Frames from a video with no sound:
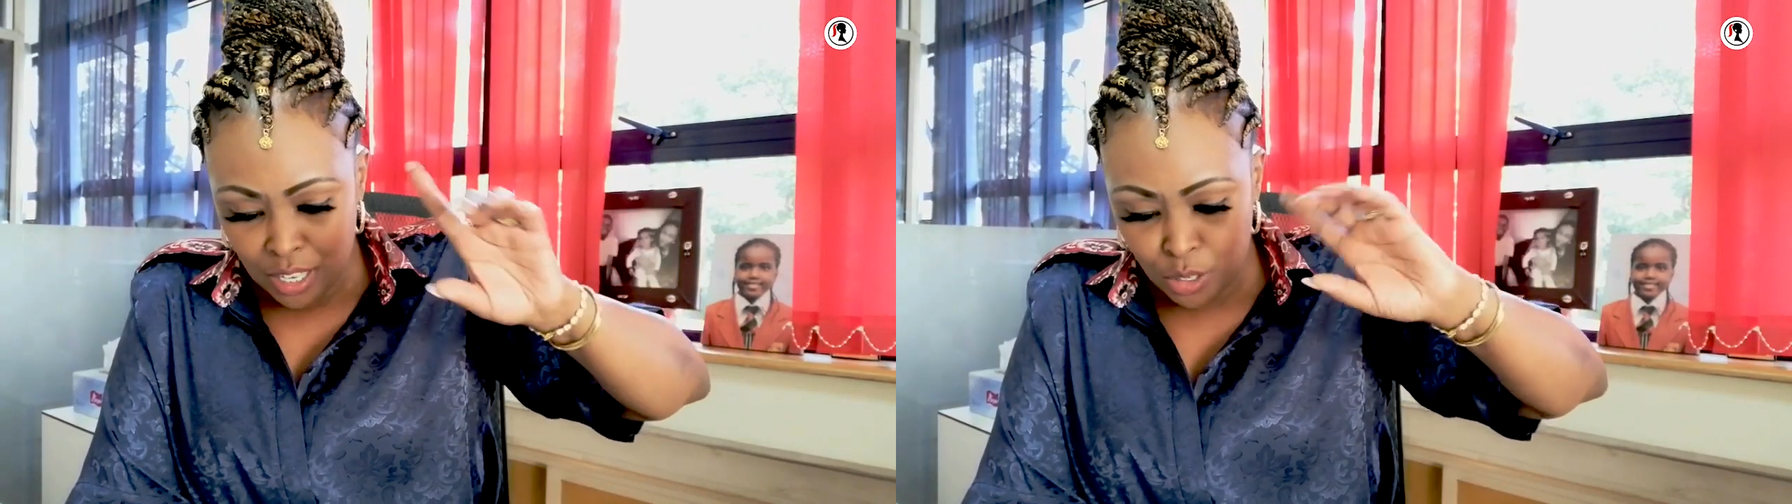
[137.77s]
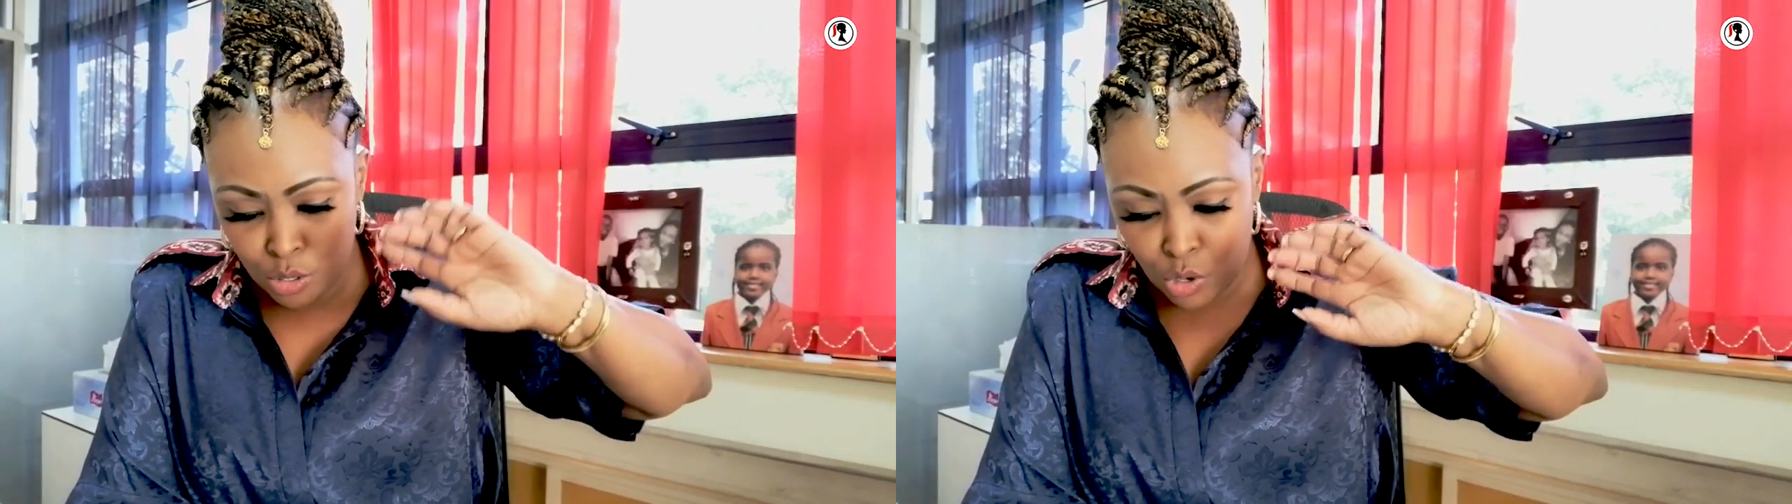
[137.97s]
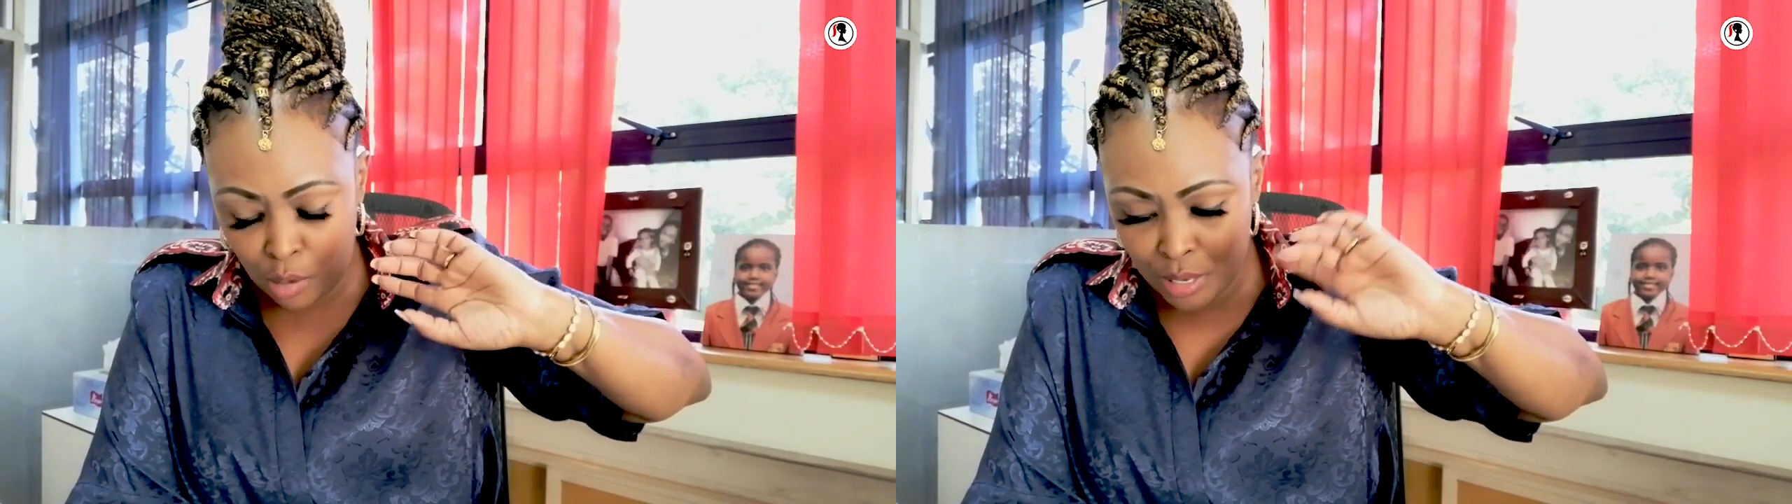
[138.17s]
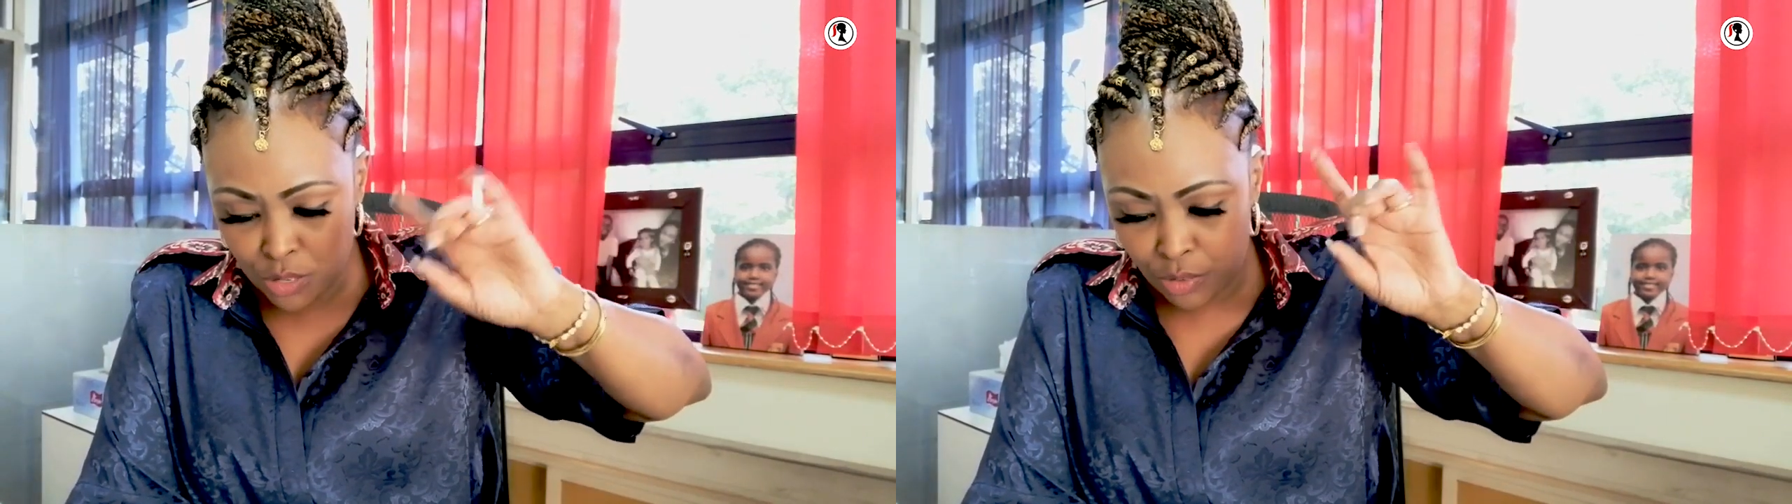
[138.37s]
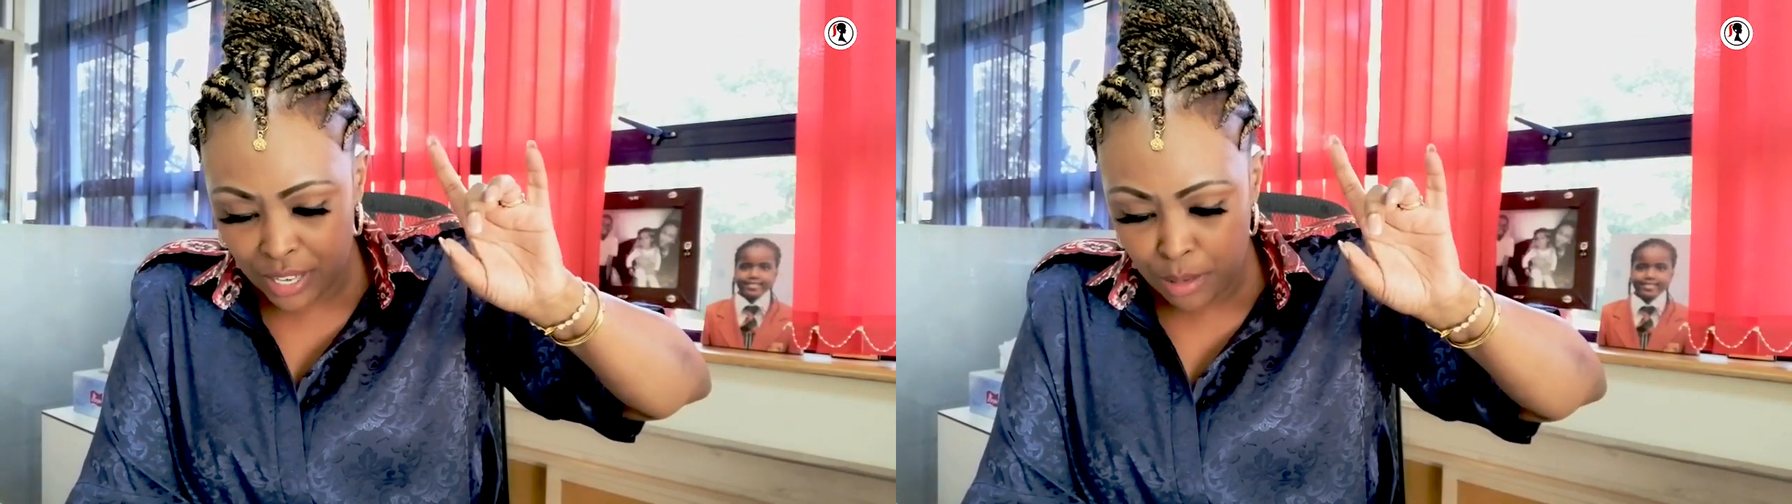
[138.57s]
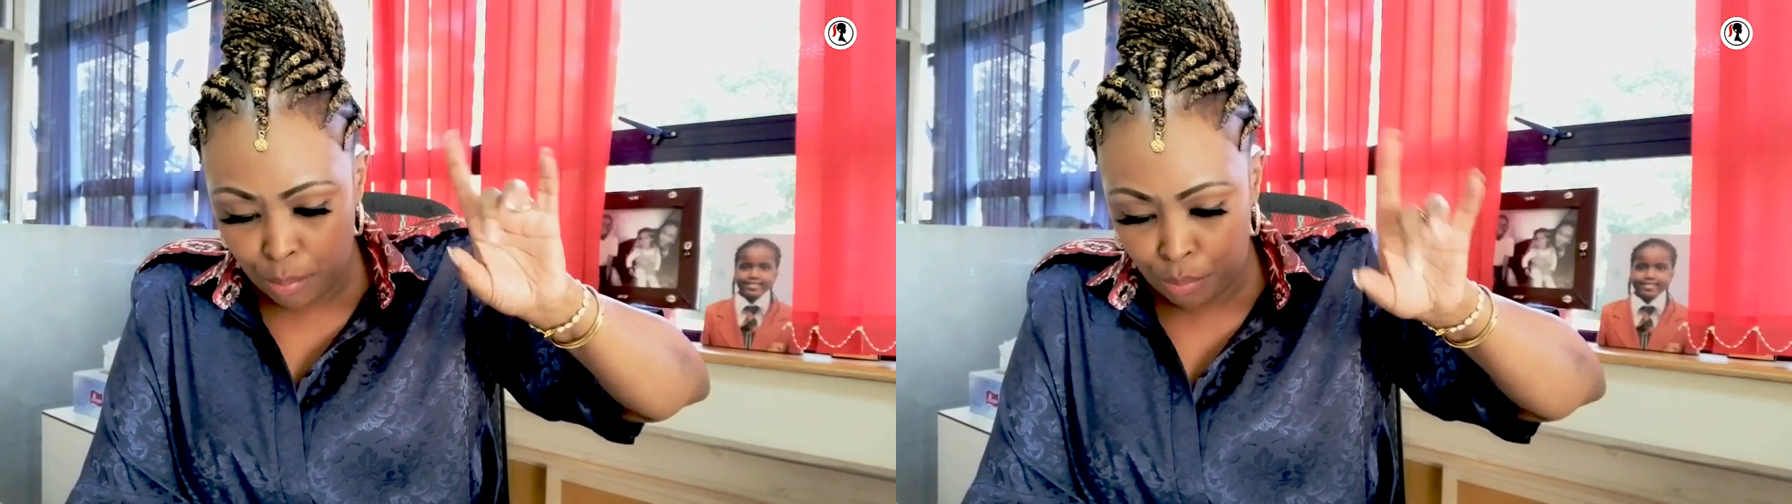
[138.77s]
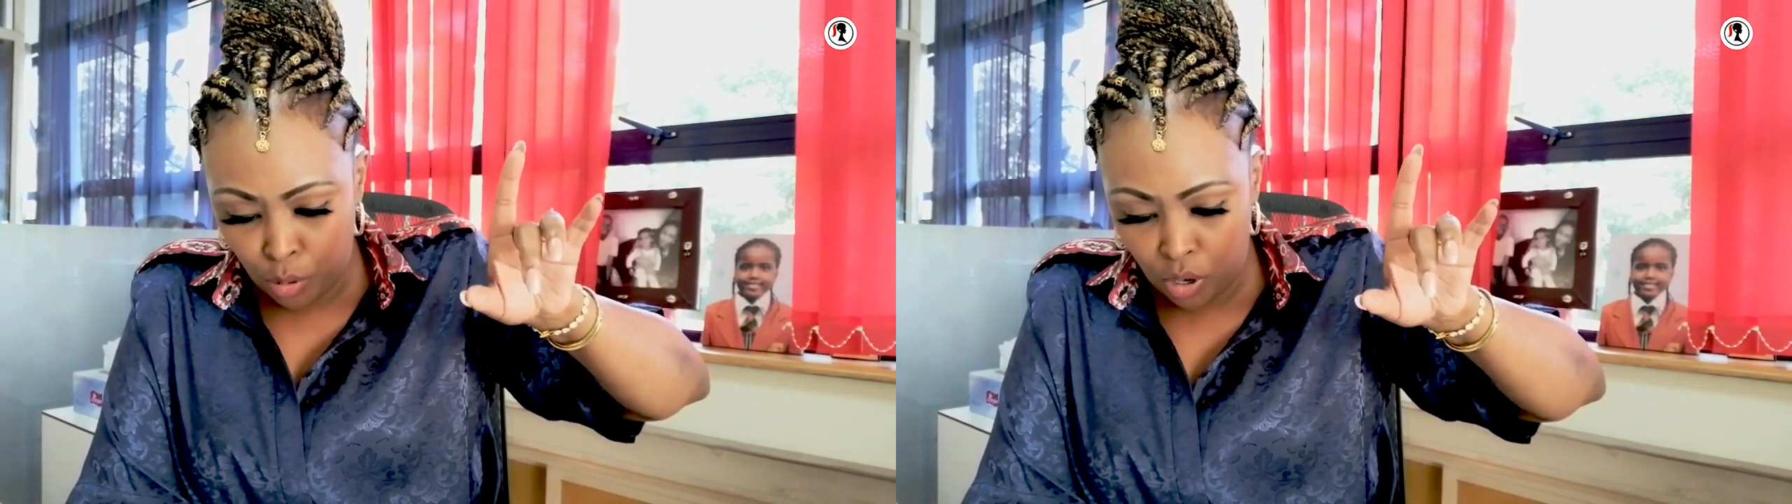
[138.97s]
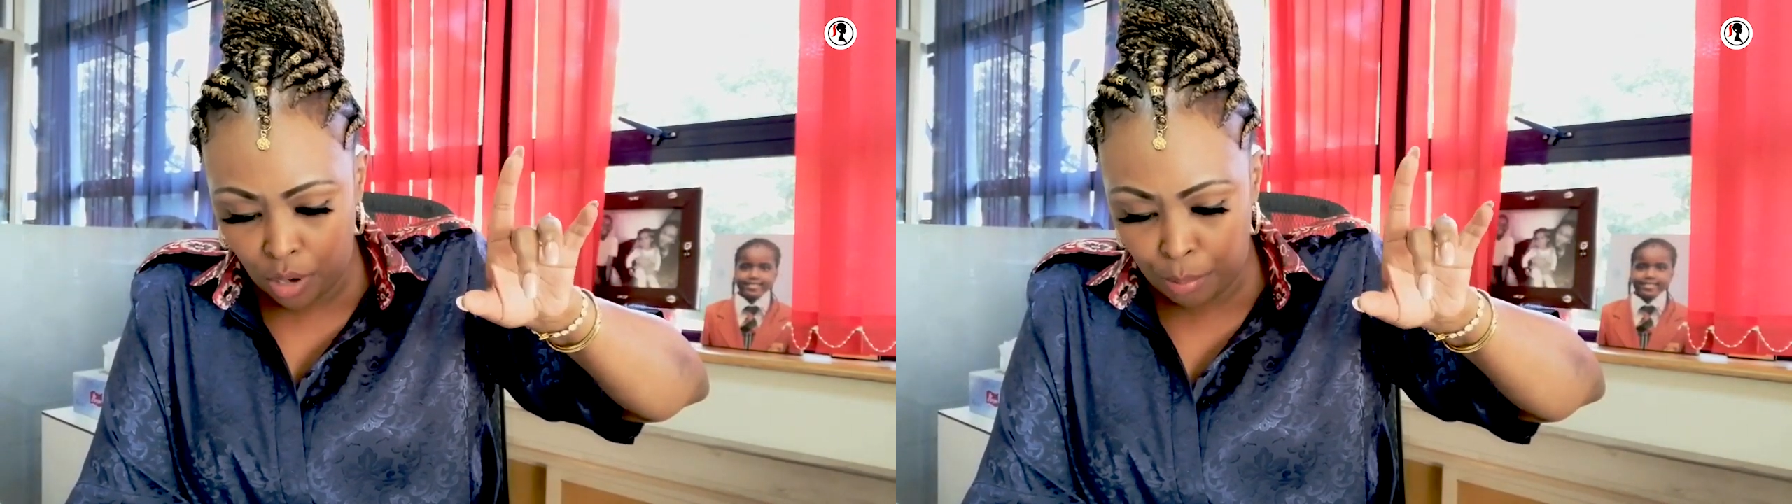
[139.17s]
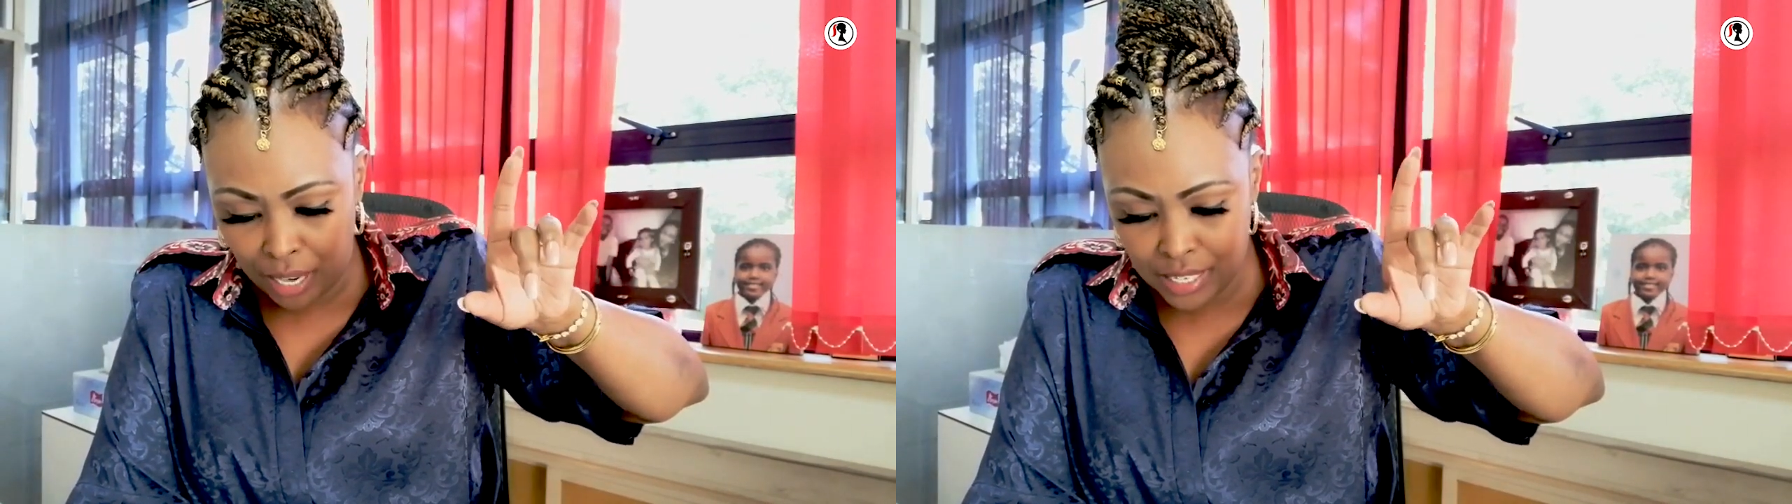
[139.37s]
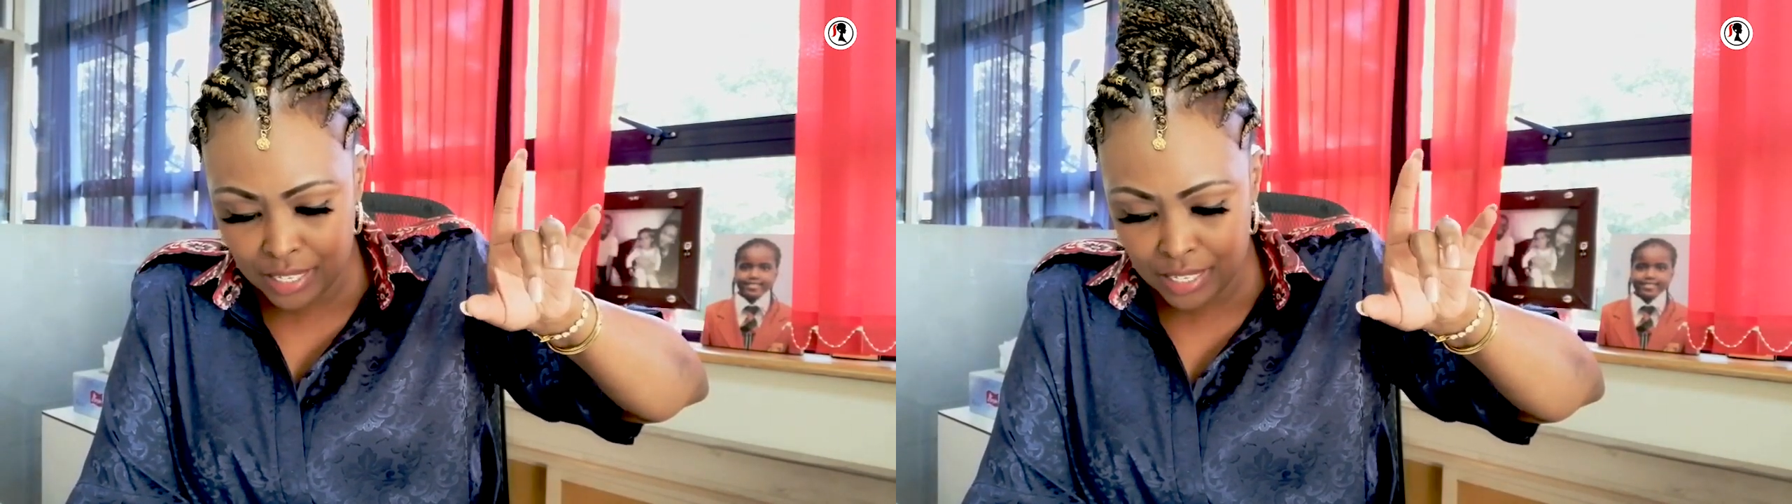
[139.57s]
you told me to find a book by